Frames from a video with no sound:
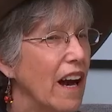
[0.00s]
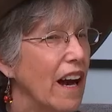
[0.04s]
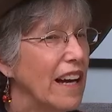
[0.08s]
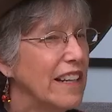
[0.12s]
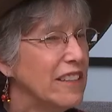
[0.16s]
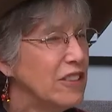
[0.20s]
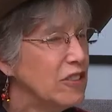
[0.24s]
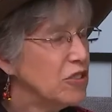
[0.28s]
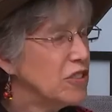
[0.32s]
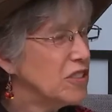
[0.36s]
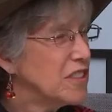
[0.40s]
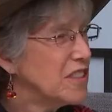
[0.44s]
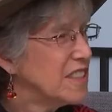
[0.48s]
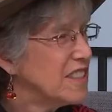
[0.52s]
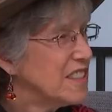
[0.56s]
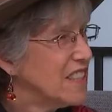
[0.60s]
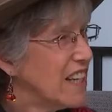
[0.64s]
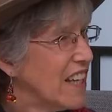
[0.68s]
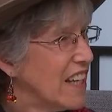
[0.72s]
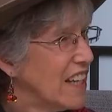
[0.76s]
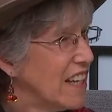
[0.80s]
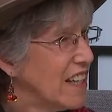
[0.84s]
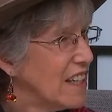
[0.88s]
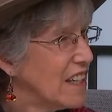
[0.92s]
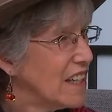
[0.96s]
I used to
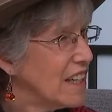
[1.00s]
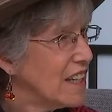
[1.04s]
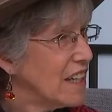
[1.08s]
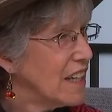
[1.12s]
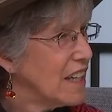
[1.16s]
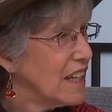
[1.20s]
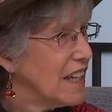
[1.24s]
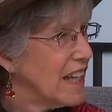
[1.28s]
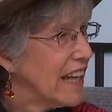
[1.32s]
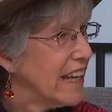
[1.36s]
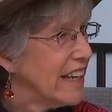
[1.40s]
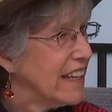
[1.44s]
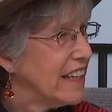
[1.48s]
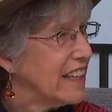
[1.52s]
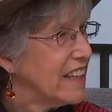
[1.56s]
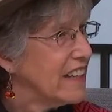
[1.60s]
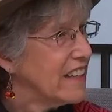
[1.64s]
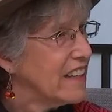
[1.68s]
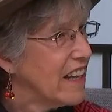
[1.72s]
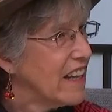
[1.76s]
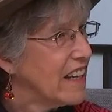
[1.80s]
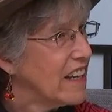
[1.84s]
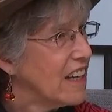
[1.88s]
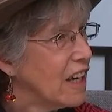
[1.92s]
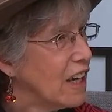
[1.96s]
take a lady
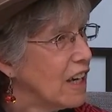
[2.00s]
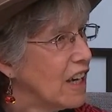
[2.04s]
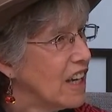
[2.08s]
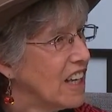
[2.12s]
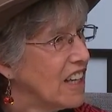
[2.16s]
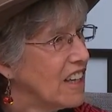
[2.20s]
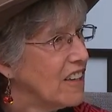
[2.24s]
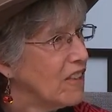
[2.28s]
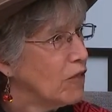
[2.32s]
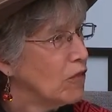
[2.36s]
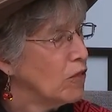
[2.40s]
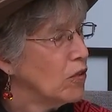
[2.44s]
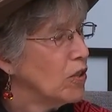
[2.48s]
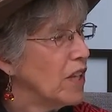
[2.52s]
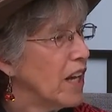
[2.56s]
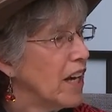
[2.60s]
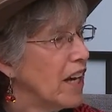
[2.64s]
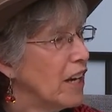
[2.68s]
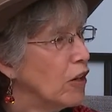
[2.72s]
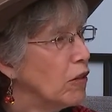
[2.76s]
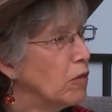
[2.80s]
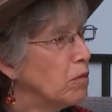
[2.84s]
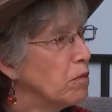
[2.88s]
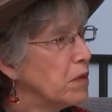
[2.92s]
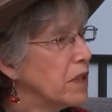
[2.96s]
that I would
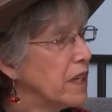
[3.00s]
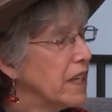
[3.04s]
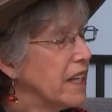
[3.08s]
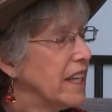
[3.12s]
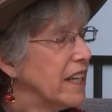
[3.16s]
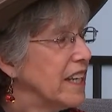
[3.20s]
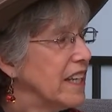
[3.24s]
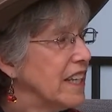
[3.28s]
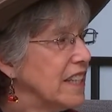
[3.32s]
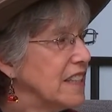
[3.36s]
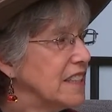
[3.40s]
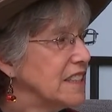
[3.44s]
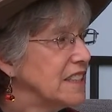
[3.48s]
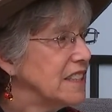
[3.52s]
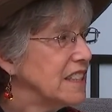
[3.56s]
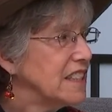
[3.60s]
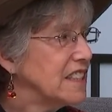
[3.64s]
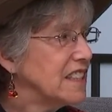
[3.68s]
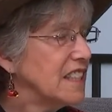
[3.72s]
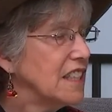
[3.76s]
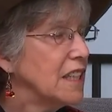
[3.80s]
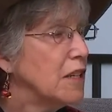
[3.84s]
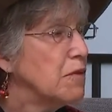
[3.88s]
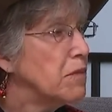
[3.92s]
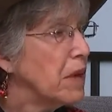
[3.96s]
help, in to
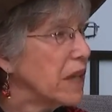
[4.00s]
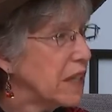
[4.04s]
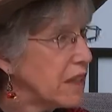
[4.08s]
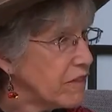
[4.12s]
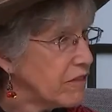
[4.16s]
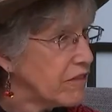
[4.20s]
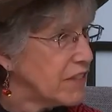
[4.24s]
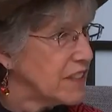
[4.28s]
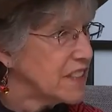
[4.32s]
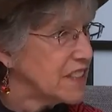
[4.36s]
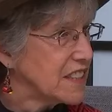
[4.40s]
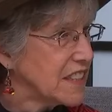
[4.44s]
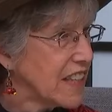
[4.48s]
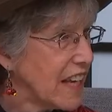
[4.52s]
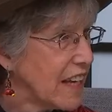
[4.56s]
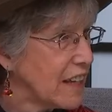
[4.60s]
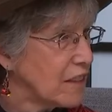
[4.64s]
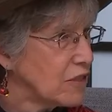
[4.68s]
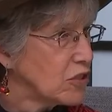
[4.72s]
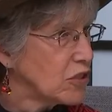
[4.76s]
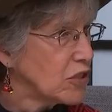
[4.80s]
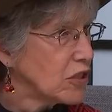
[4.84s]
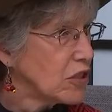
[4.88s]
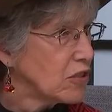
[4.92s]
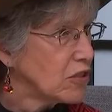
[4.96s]
see a benefits
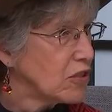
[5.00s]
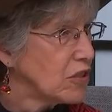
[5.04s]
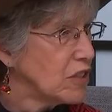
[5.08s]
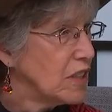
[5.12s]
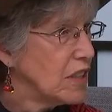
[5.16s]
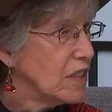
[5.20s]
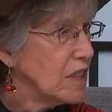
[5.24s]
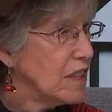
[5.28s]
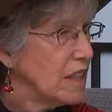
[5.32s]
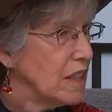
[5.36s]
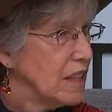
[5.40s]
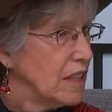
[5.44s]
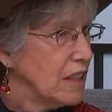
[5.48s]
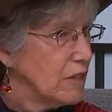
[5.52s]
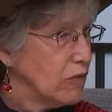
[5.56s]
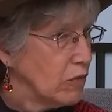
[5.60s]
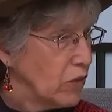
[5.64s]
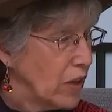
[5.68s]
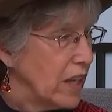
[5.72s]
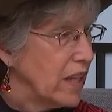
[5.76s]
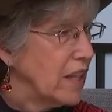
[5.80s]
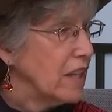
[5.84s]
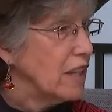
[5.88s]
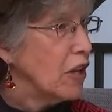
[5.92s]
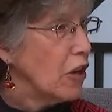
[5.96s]
counselor mm-hmm.
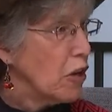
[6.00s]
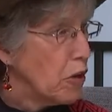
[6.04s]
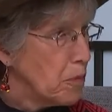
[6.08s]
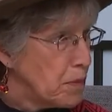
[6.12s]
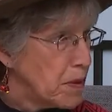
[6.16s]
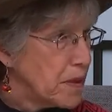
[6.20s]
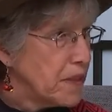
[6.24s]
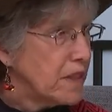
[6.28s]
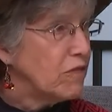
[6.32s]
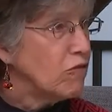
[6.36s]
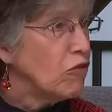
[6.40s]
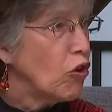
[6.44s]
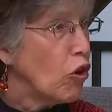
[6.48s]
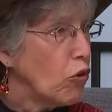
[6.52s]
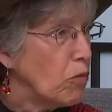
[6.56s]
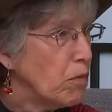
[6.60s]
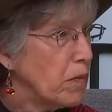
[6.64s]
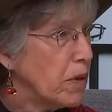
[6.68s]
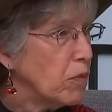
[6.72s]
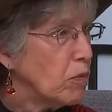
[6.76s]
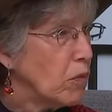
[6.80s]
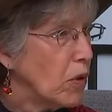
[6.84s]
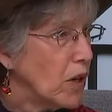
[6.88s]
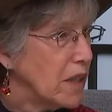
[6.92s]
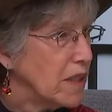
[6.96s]
when open
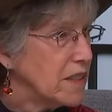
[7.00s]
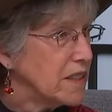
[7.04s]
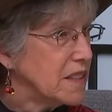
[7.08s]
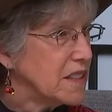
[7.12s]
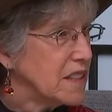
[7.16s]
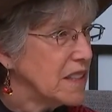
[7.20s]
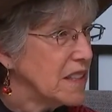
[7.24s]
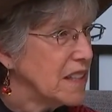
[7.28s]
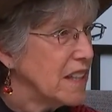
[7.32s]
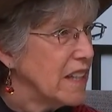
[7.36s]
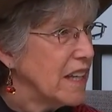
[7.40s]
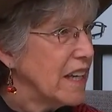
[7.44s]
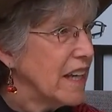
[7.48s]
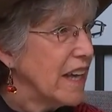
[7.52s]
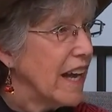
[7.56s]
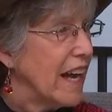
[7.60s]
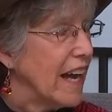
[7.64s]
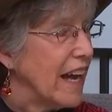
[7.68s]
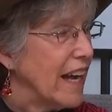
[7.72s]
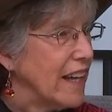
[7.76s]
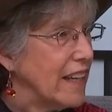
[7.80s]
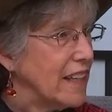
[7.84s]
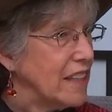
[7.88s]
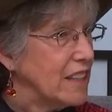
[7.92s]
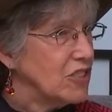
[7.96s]
enrollment was. Right.
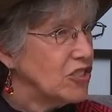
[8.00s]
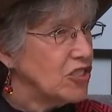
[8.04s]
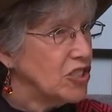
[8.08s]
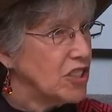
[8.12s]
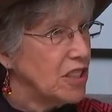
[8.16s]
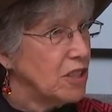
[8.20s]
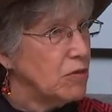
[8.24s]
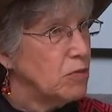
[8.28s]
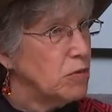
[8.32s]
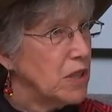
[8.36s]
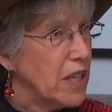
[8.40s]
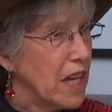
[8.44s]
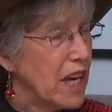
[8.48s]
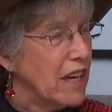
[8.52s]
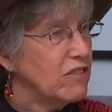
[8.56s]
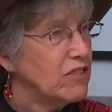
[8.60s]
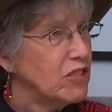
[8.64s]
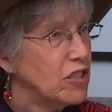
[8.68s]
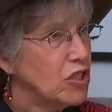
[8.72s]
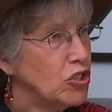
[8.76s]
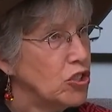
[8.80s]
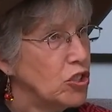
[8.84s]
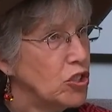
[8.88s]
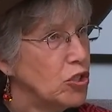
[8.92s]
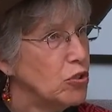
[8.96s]
And she would have
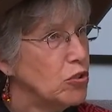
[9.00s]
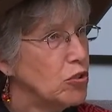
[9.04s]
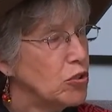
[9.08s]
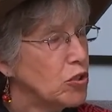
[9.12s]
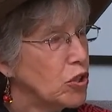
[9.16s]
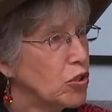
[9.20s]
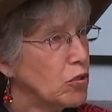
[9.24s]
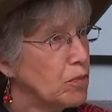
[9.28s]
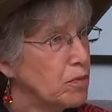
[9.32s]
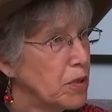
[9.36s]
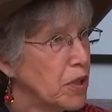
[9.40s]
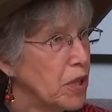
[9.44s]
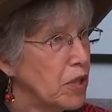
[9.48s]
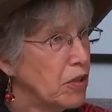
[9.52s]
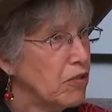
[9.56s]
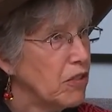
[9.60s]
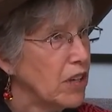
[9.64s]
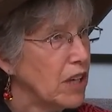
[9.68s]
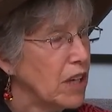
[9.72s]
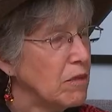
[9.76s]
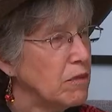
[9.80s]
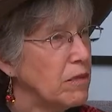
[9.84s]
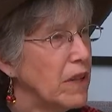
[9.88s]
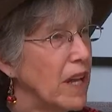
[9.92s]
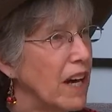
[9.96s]
to choose her
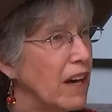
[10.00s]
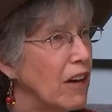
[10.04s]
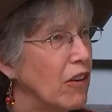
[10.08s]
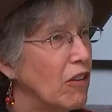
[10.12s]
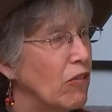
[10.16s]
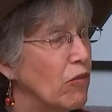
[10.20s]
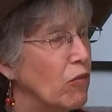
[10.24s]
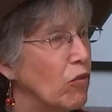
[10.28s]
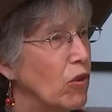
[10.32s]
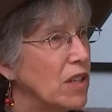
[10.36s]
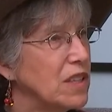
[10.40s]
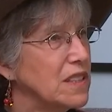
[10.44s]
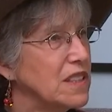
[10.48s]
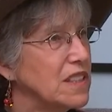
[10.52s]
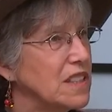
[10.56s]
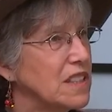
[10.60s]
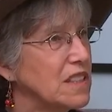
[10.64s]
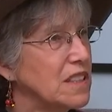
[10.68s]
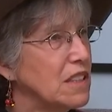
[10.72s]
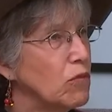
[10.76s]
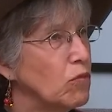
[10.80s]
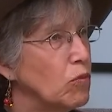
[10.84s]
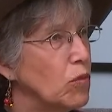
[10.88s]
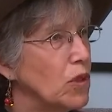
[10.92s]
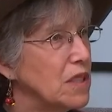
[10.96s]
program. Now, once
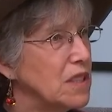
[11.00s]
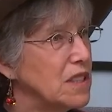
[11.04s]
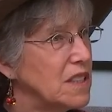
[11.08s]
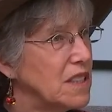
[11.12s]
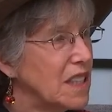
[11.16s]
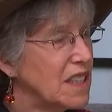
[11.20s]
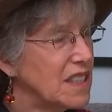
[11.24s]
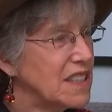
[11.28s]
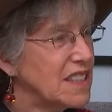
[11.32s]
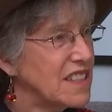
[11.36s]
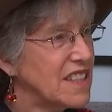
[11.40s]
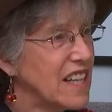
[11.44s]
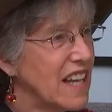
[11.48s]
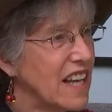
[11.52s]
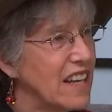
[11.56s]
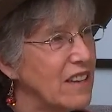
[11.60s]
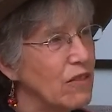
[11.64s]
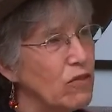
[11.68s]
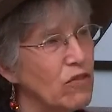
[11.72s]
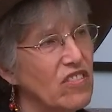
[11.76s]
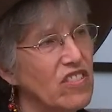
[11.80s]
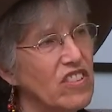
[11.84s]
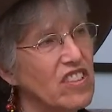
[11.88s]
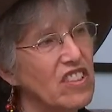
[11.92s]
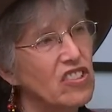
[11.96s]
someone does
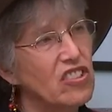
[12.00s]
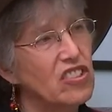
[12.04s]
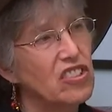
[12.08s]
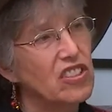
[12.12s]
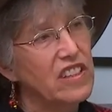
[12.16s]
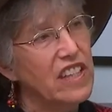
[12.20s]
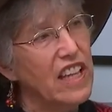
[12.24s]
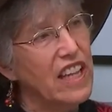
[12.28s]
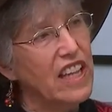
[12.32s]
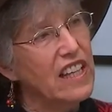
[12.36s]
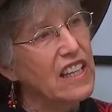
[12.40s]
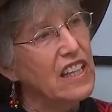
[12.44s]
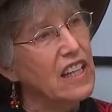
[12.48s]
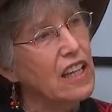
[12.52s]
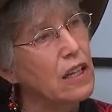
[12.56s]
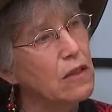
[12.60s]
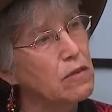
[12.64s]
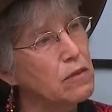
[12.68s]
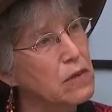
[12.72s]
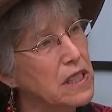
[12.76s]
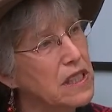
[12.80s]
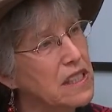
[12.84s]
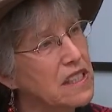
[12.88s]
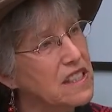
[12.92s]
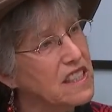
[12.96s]
that, could they
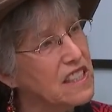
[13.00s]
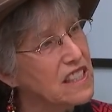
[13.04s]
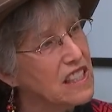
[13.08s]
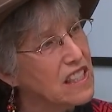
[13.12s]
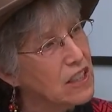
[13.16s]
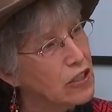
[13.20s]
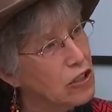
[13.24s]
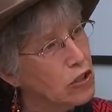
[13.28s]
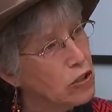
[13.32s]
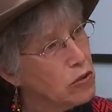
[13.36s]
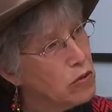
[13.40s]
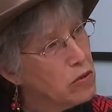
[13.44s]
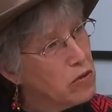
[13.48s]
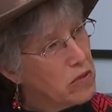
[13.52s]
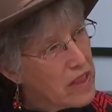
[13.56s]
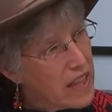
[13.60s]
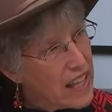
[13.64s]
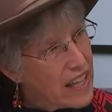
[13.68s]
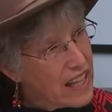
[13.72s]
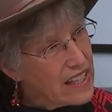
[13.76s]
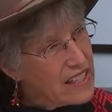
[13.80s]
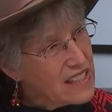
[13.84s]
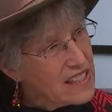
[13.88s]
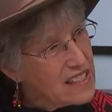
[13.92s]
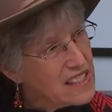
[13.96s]
come and see you
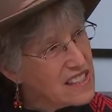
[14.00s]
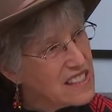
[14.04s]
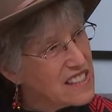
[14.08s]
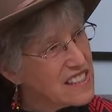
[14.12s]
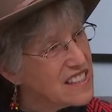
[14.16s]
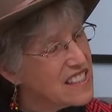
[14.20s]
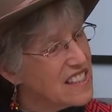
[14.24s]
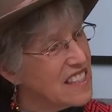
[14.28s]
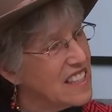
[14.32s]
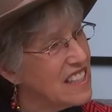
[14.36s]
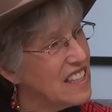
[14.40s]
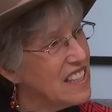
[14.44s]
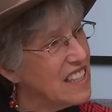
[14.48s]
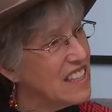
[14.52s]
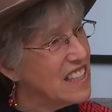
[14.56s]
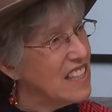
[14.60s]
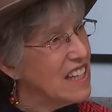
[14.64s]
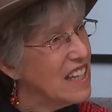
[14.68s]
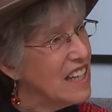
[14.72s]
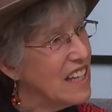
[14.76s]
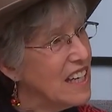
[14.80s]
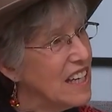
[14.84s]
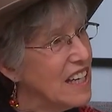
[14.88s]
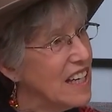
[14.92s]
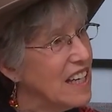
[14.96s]
then to
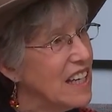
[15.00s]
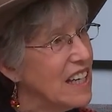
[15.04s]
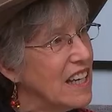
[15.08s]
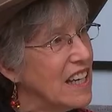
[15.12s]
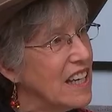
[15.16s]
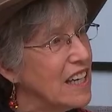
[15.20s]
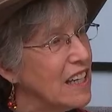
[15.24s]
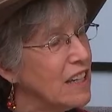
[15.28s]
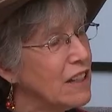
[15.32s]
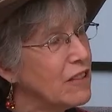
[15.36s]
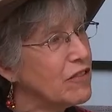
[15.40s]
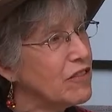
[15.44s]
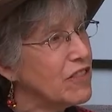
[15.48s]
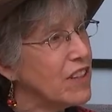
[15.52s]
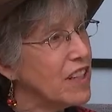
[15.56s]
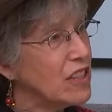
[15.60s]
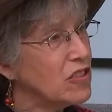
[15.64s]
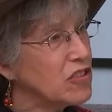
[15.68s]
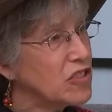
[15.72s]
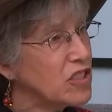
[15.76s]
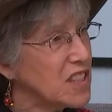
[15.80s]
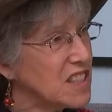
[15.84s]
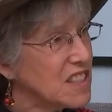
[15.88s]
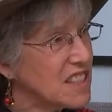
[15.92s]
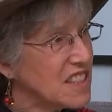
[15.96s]
see if
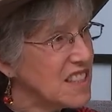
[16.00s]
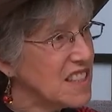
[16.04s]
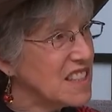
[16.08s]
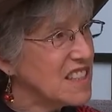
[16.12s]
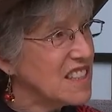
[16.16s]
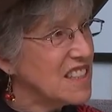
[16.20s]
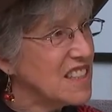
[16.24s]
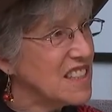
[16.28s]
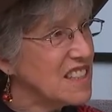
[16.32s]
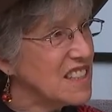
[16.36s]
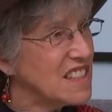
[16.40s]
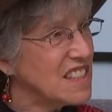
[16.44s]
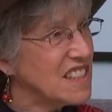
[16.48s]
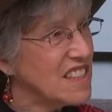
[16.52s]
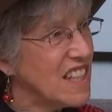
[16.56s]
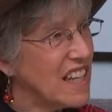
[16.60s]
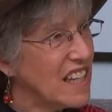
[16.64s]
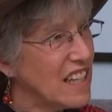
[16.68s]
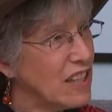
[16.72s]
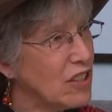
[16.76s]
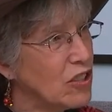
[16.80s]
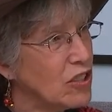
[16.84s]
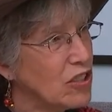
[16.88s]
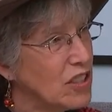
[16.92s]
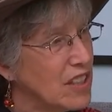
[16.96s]
there's assistance
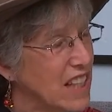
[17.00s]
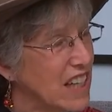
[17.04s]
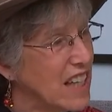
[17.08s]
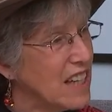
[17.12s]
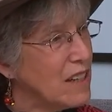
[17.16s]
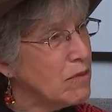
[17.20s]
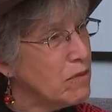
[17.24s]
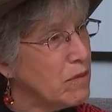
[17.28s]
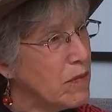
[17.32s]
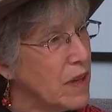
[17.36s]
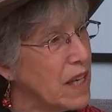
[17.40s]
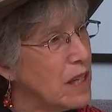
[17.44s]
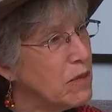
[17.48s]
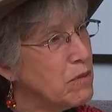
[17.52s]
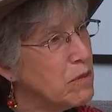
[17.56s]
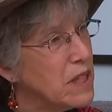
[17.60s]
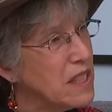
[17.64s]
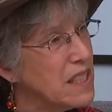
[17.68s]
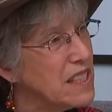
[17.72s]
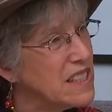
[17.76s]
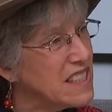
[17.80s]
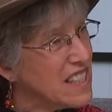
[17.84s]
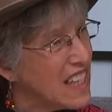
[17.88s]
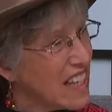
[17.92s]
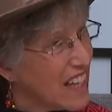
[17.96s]
they could get
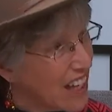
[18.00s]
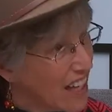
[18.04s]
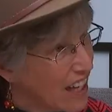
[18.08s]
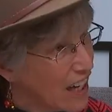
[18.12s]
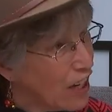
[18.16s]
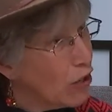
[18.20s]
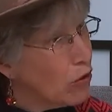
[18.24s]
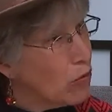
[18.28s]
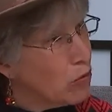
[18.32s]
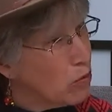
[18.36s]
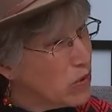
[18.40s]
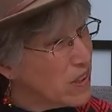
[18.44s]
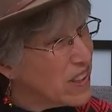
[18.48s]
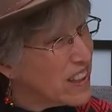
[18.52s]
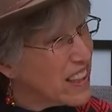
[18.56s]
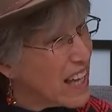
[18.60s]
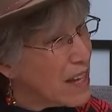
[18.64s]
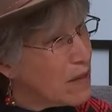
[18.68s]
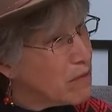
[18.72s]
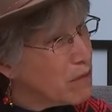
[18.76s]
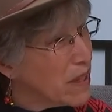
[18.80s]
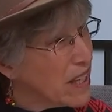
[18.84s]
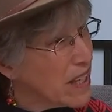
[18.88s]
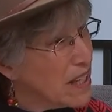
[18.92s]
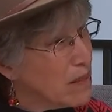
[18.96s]
maybe to help with
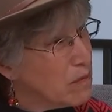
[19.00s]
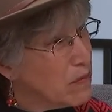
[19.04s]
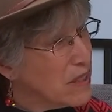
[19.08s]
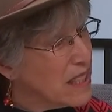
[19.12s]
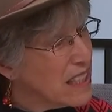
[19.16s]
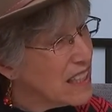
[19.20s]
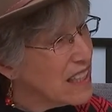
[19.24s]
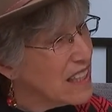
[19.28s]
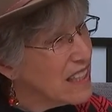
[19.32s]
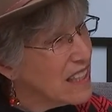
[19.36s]
that payment?